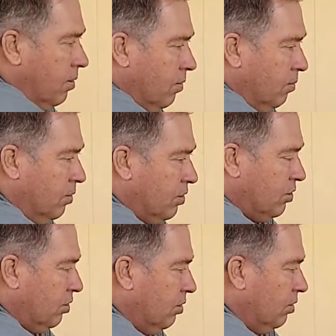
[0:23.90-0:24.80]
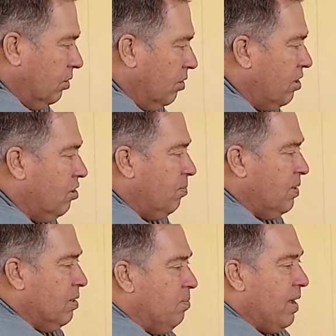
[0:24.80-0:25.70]
which will either be
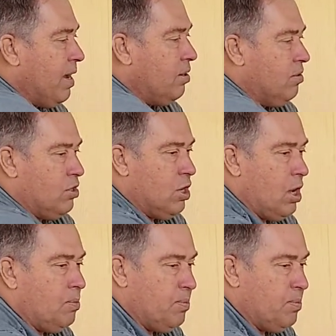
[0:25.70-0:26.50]
the back or the top,